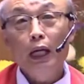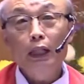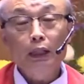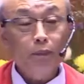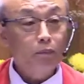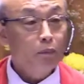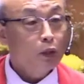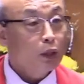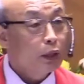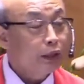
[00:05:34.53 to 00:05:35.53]
and
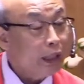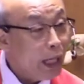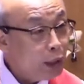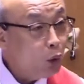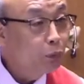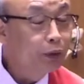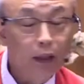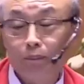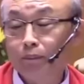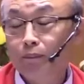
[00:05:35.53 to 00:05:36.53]
10 of
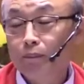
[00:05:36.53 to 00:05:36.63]
them